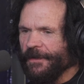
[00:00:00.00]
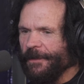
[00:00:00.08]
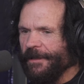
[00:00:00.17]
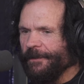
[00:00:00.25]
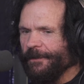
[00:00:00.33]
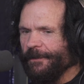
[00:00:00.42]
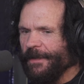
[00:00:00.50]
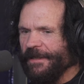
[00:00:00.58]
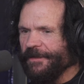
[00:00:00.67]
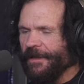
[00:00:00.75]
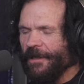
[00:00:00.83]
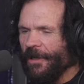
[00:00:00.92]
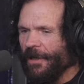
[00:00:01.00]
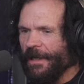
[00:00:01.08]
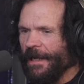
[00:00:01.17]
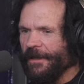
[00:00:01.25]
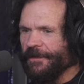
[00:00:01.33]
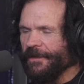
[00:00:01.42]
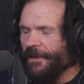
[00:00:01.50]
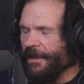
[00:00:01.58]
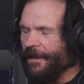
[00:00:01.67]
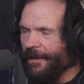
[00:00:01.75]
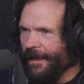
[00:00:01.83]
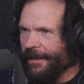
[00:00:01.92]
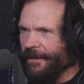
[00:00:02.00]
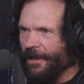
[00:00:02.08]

I mean, basically all the houses look alike.